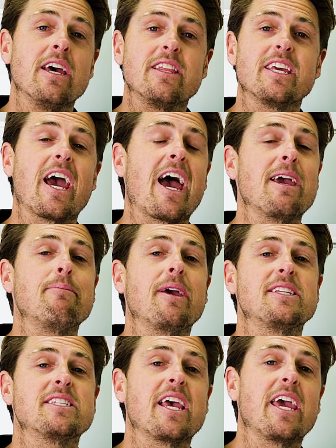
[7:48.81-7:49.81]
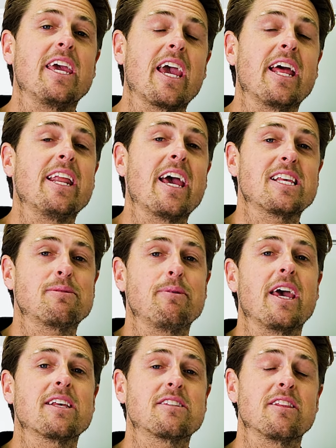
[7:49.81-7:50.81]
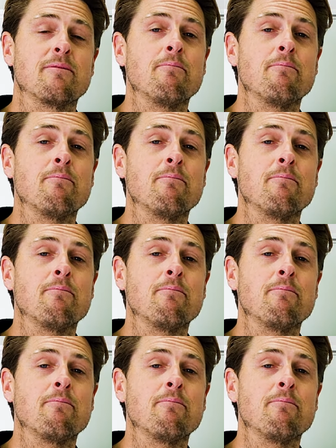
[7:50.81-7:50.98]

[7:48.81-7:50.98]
the ABC and SBS at the